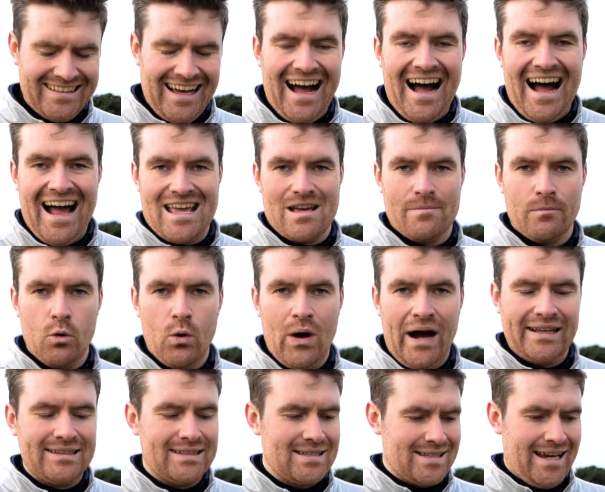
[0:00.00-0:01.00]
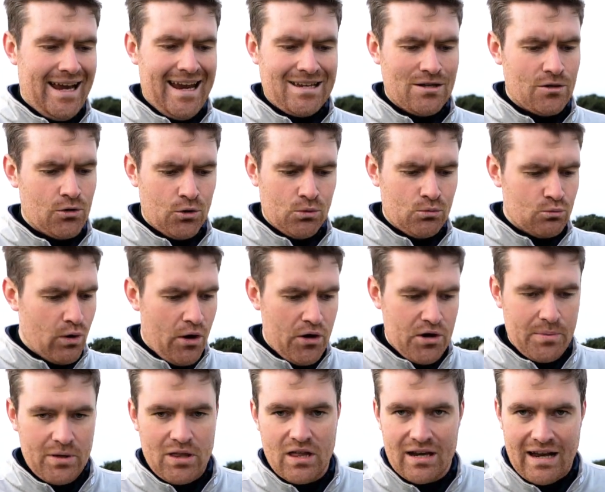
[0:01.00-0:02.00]
the high MOI design, you know, round
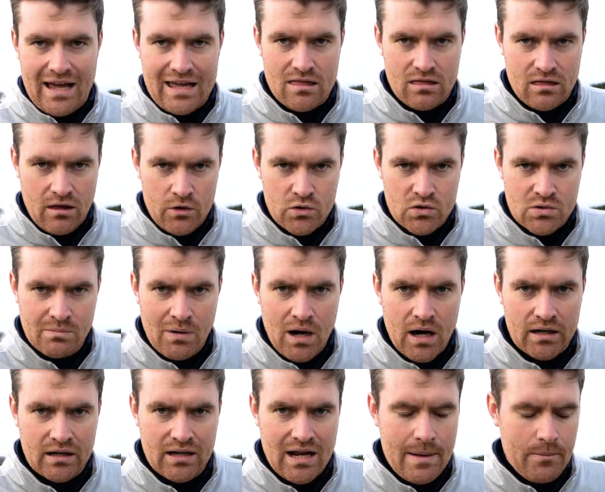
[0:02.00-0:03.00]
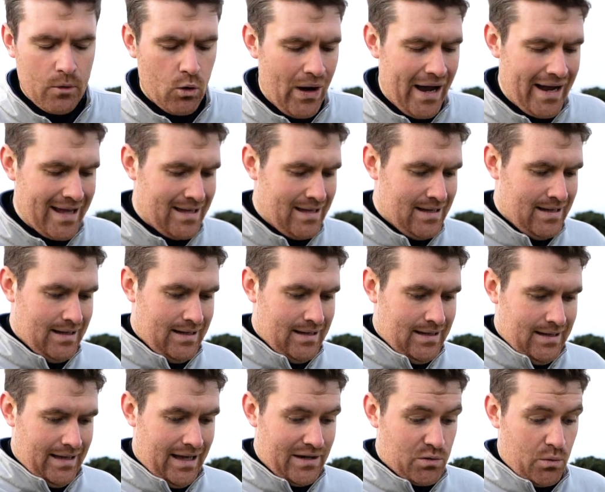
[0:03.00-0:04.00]
about the 9,000 mark in MOI.
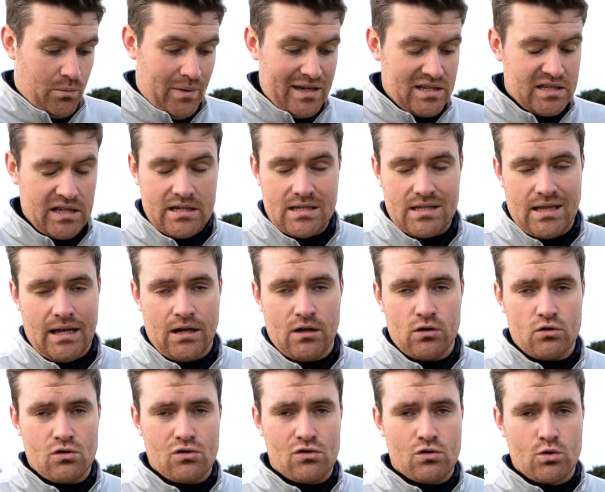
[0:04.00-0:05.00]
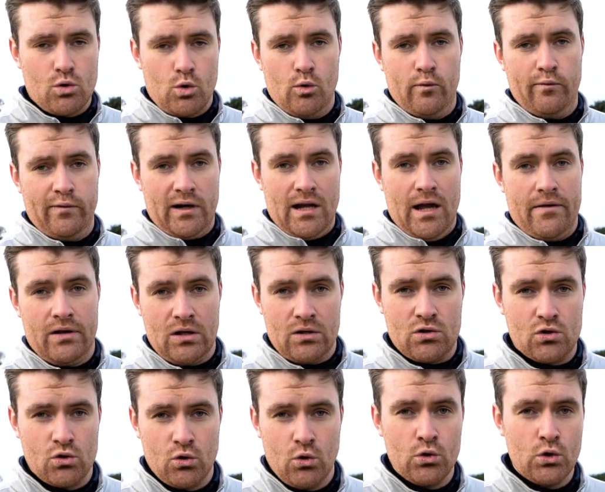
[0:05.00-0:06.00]
That's what makes this thing so forgiving,
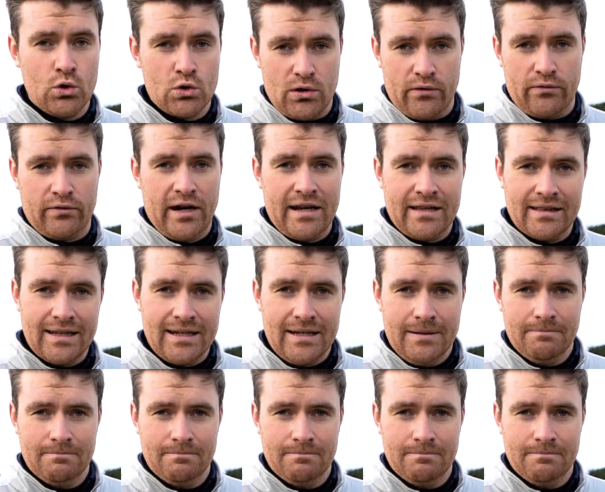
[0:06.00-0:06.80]
so user friendly.